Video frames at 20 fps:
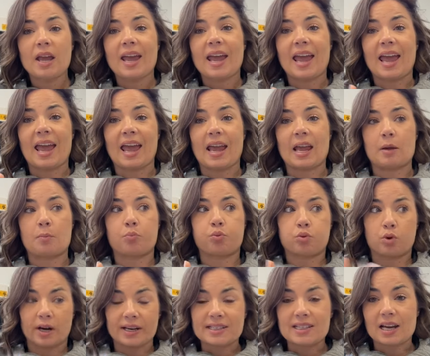a
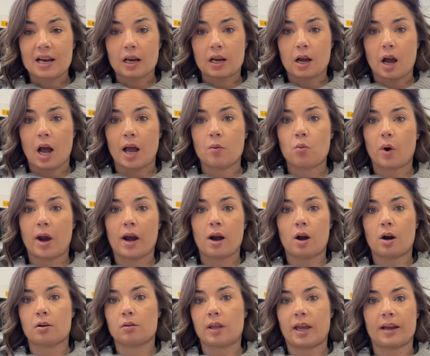print and cut,
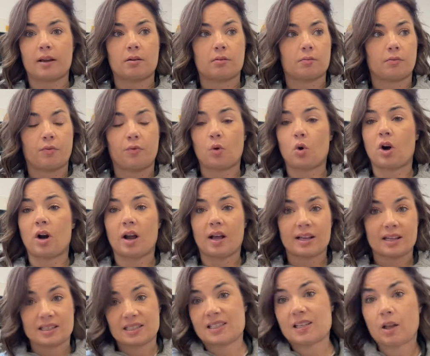where like for
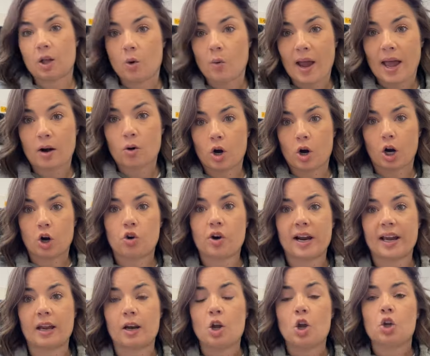a Silhouette
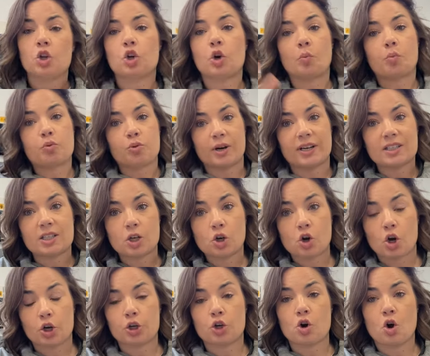Cricut, you're printing
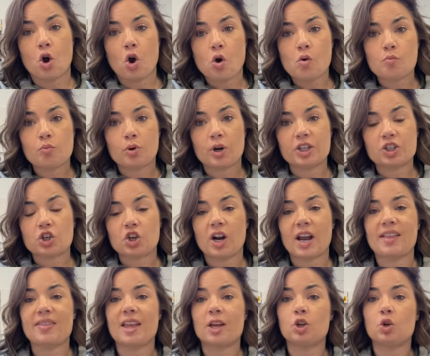on your home printer,
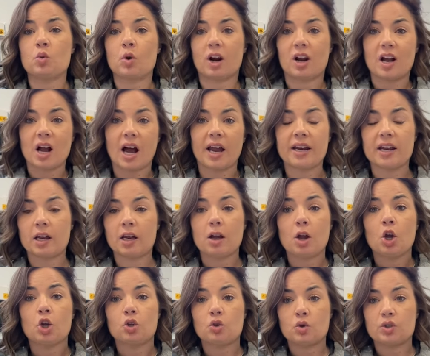and then you are cutting
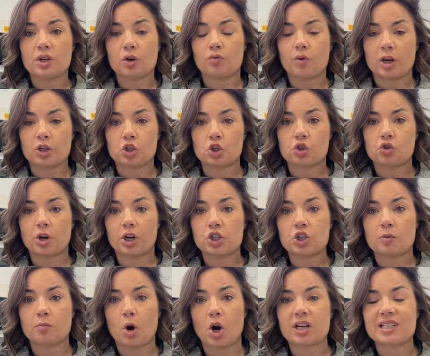using
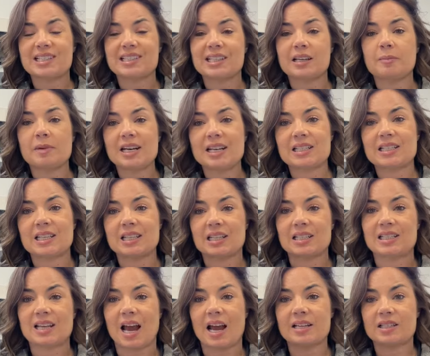registration marks limited to the
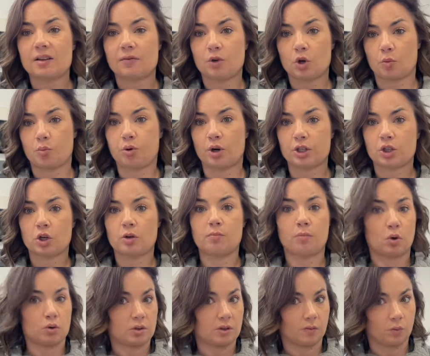size of your printer,
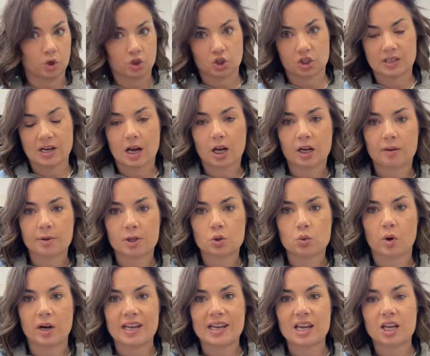most of which is not going to be
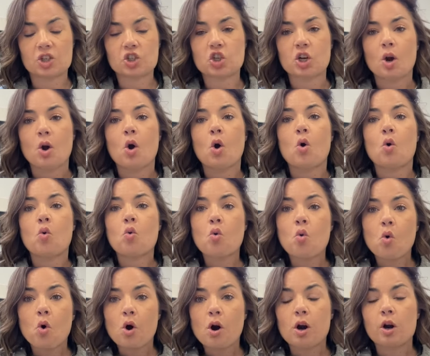20-inch.
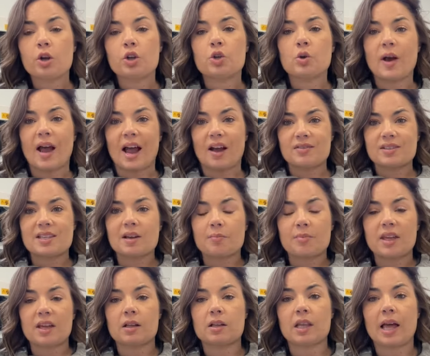Or you have
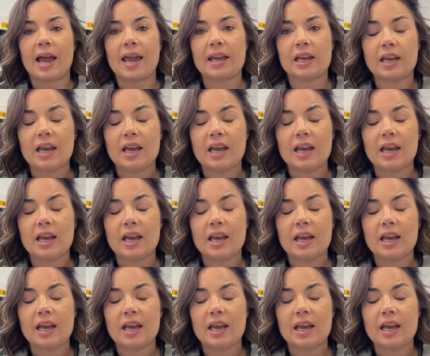something like